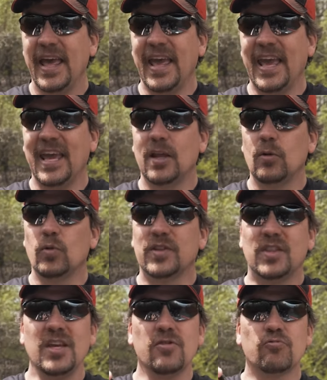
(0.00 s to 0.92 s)
And
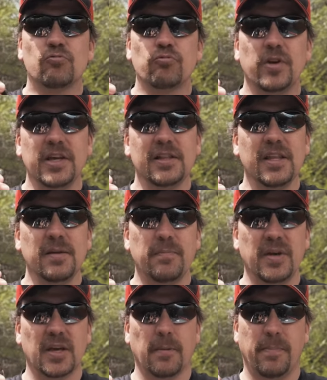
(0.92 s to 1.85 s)
with these really
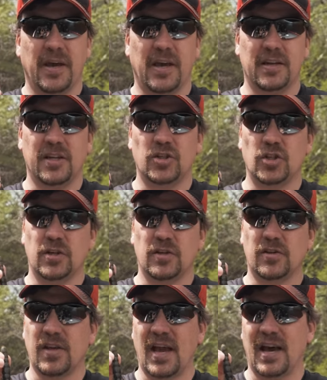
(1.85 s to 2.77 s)
big
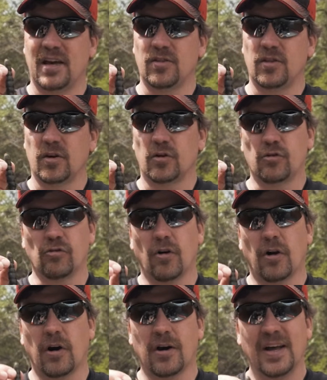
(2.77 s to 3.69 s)
appendages on the
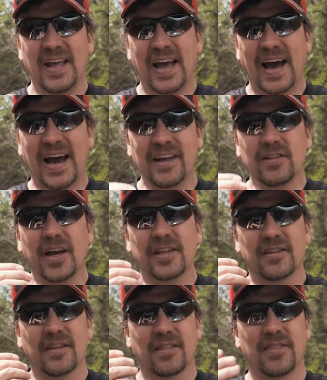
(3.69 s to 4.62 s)
craw, I
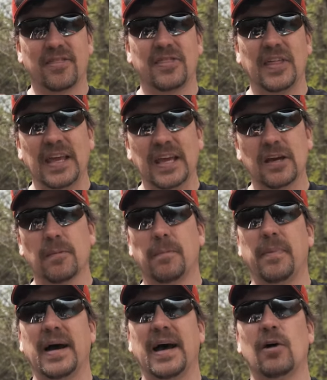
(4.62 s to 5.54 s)
like to think
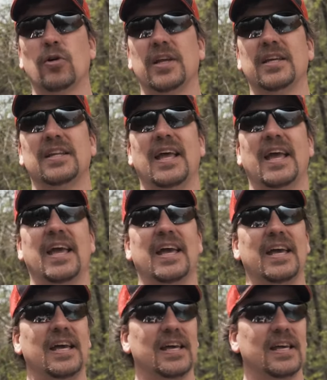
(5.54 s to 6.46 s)
about it
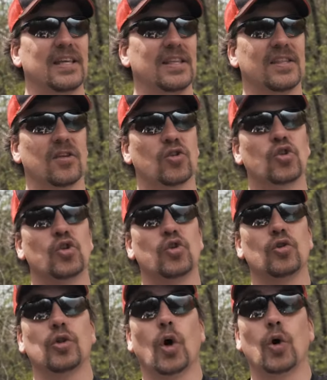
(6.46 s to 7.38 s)
as
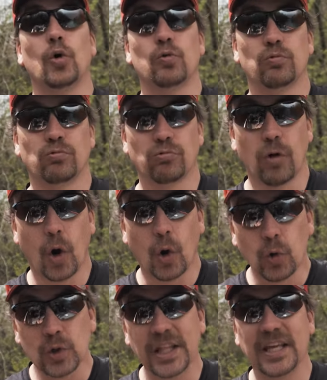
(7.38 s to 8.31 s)
slow
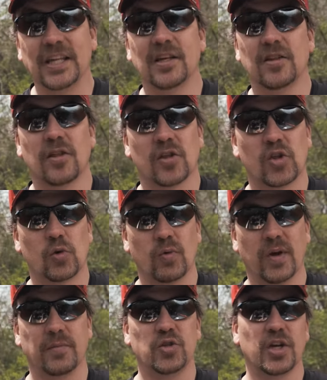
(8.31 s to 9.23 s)
rolling the
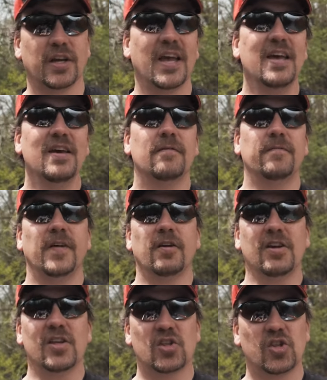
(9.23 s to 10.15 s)
swim jig.
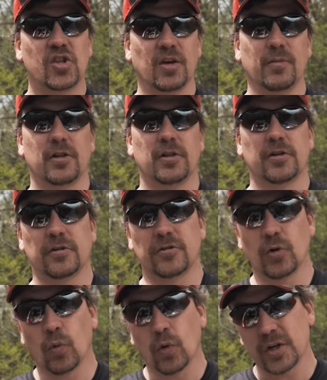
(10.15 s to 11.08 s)
Very similar
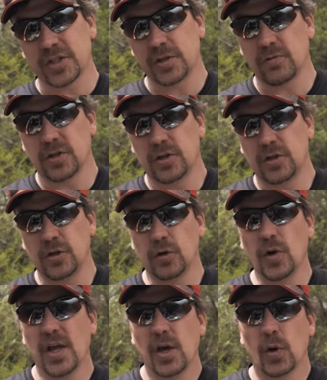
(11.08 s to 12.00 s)
to what you would
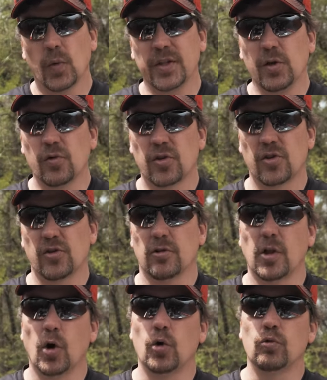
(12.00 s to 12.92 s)
do when you
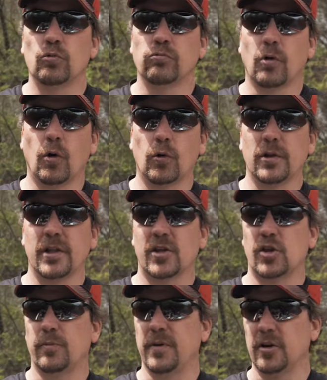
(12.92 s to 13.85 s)
slow roll a
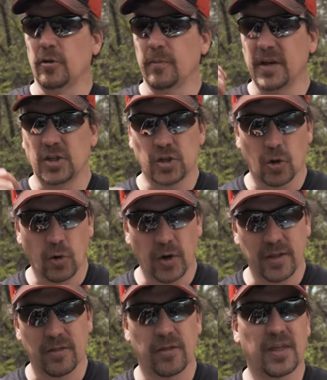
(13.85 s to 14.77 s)
spinnerbait. You go
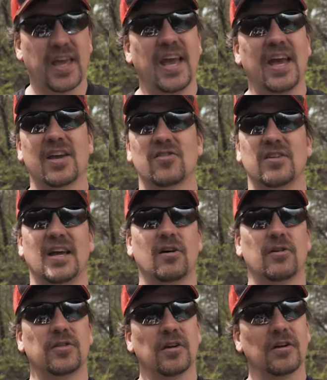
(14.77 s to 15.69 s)
ahead and cast it
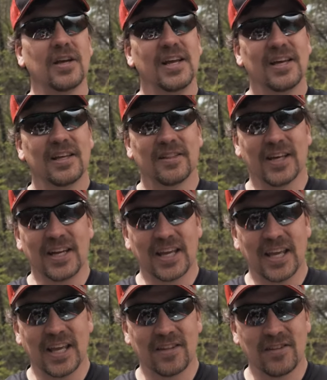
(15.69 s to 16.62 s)
out there, let
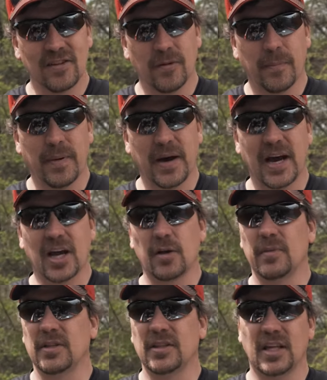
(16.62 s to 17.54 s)
it get to the
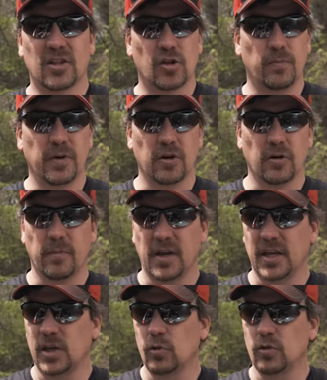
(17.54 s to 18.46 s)
bottom, and that
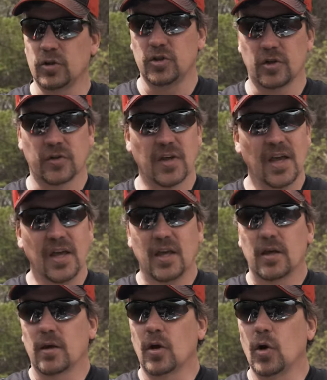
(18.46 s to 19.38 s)
spinnerbait, you just
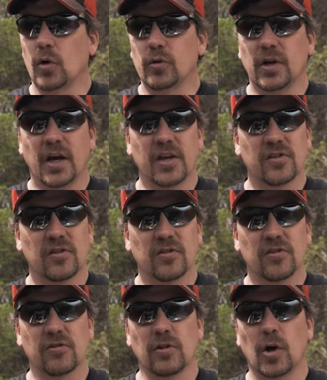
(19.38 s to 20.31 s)
go nice and
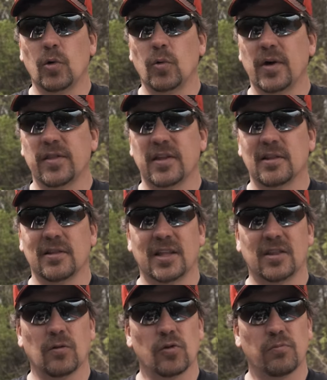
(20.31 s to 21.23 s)
slow with it and
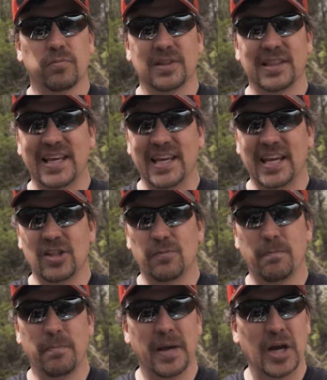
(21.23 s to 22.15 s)
let those blades
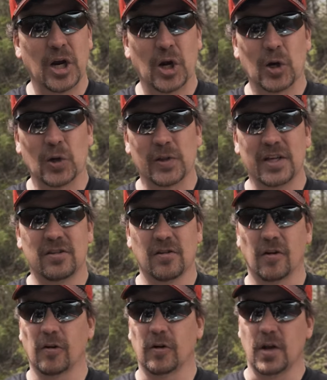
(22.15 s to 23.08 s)
barely
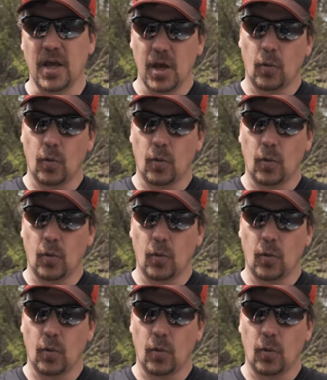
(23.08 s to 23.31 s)
turn.